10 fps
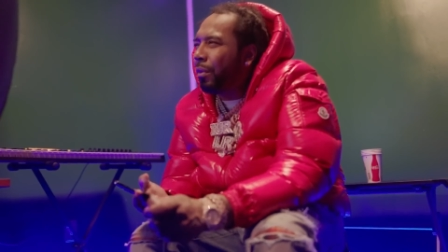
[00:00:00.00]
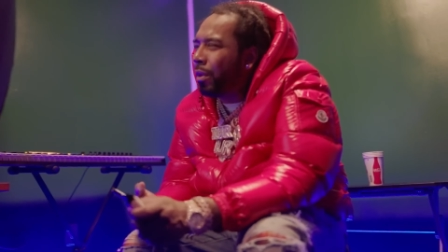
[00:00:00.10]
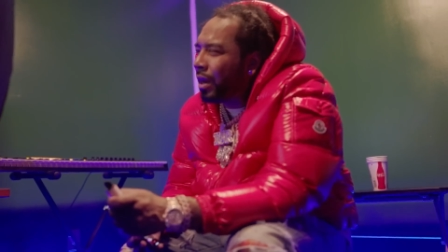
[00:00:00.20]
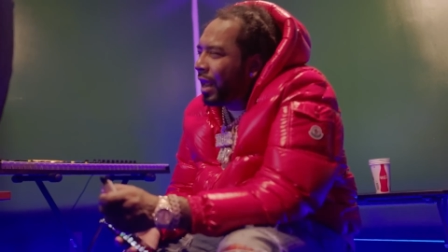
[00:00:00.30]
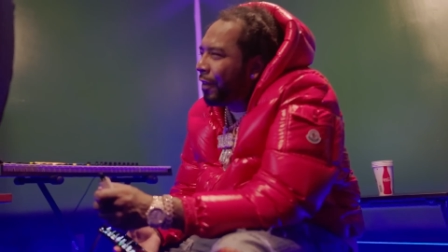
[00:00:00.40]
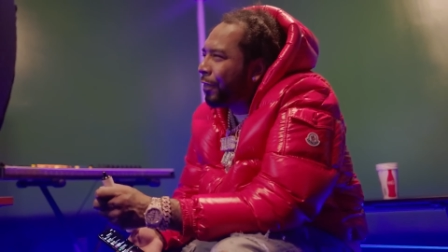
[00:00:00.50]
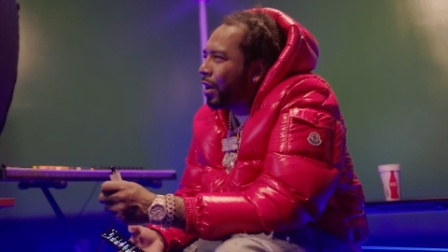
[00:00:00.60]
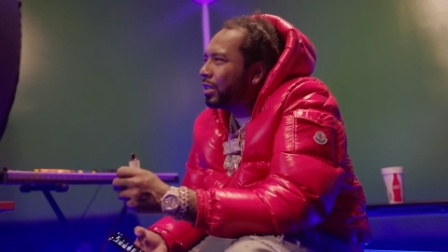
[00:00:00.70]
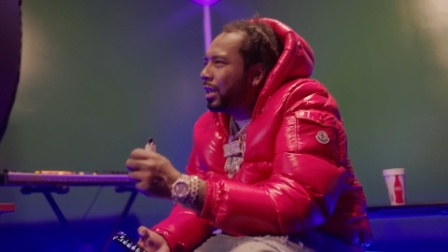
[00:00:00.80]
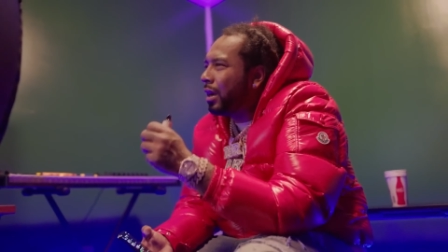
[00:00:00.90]
being from
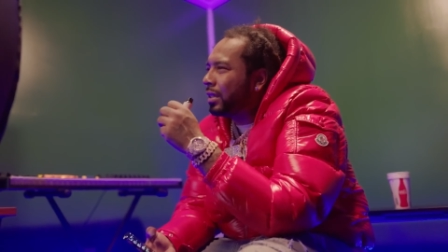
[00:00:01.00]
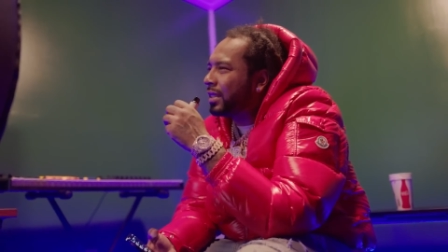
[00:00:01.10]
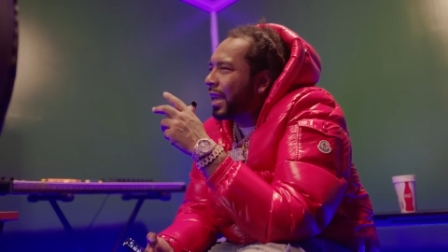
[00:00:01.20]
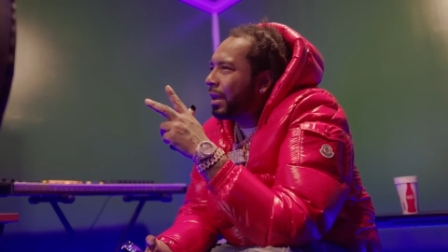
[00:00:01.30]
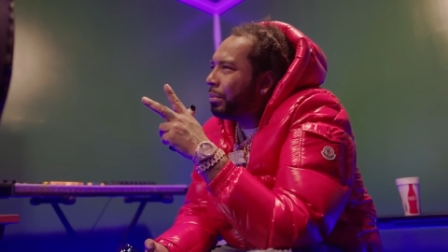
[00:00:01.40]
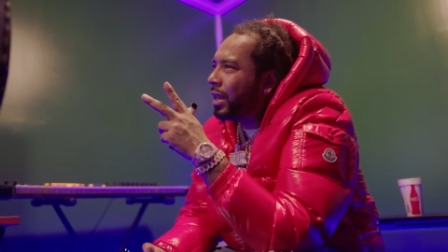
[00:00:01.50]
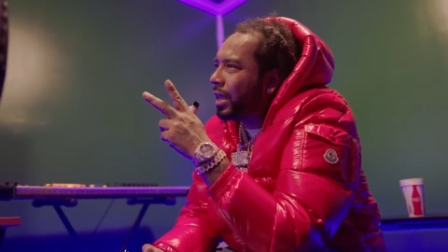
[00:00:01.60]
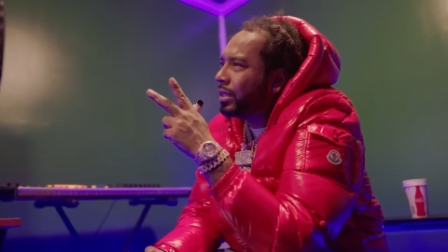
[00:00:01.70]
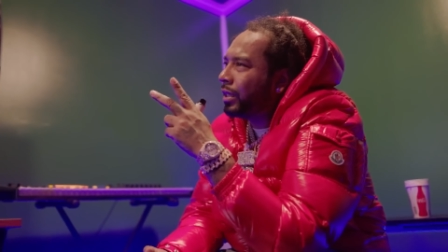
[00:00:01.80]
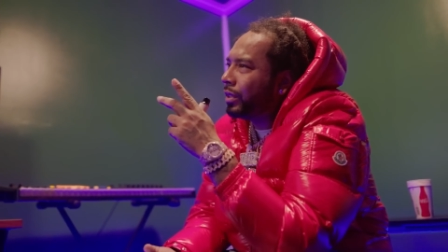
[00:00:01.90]
Detroit, like,
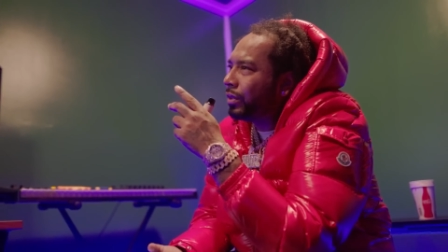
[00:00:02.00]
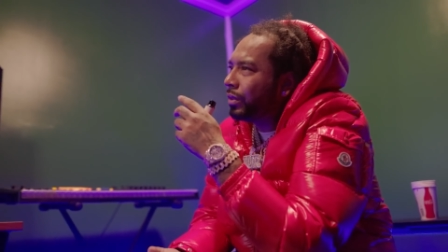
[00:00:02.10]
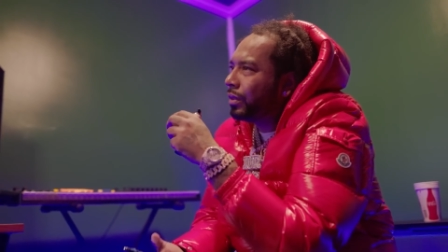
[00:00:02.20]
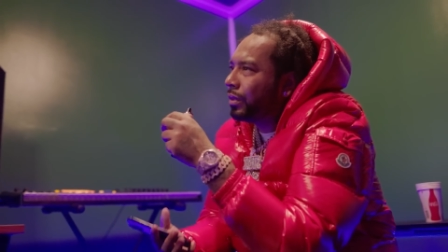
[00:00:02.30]
developed me